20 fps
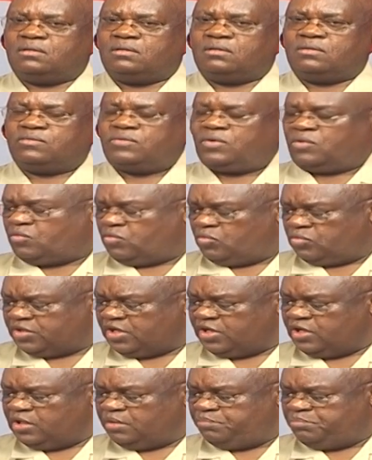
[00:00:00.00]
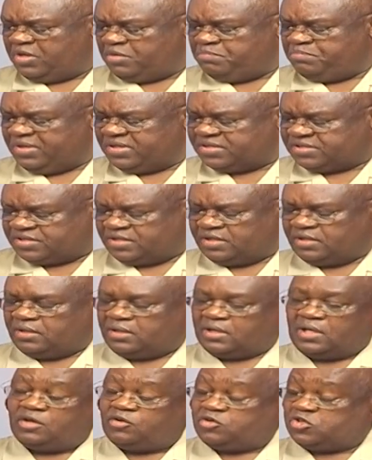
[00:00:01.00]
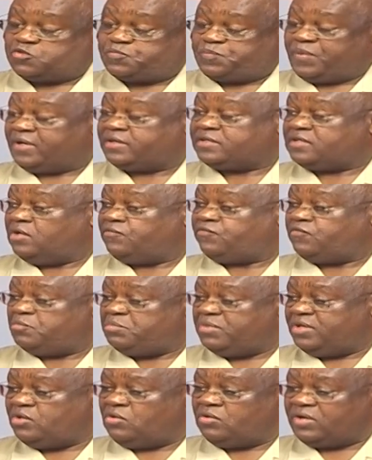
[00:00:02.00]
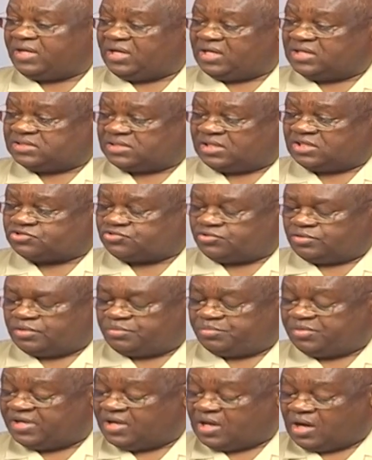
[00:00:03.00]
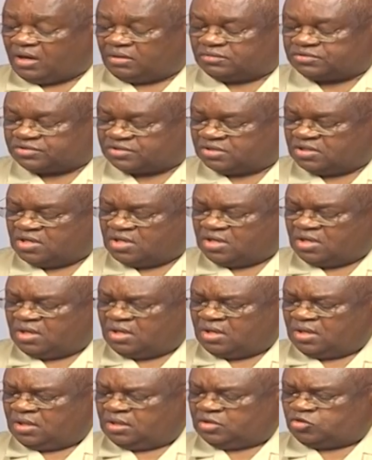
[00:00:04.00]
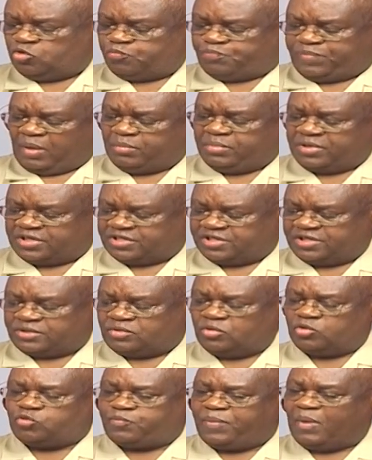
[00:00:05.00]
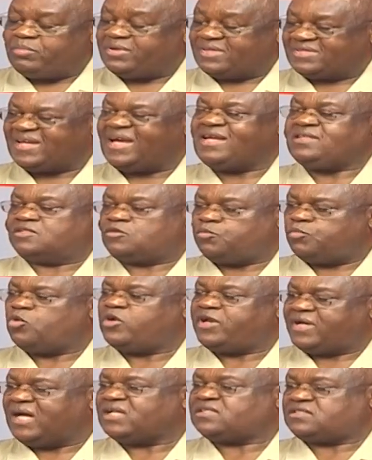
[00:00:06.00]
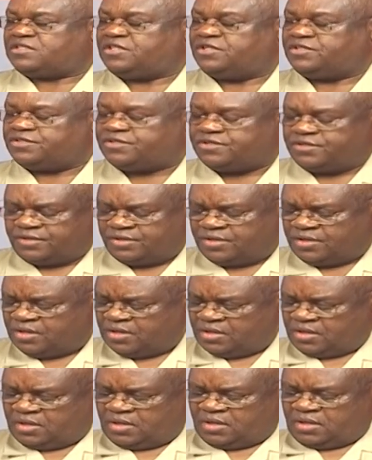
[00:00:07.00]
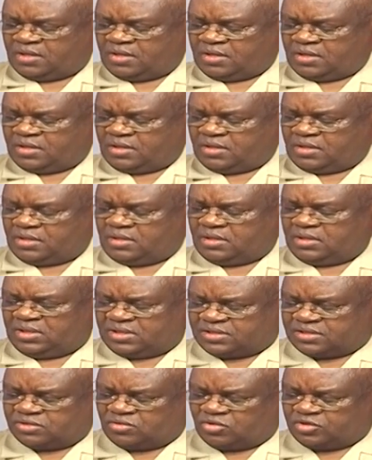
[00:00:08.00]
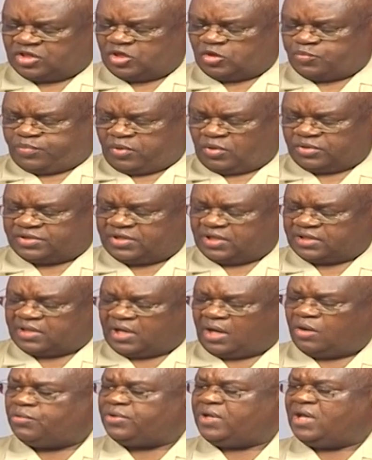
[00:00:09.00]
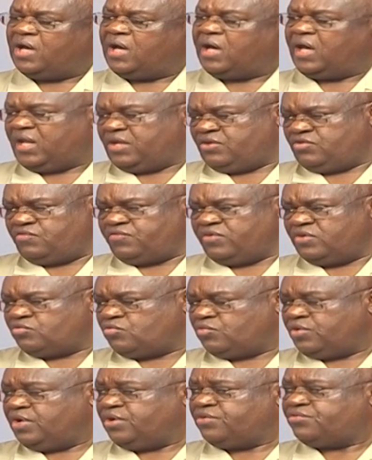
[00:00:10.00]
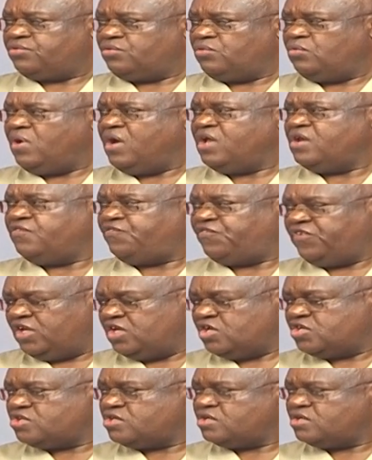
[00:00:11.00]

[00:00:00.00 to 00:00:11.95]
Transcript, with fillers: recruited the BBC, a respective media organization, media house, to publish it or to publicize, to broadcast it. This is not a report that I would encourage you even to read through and finish.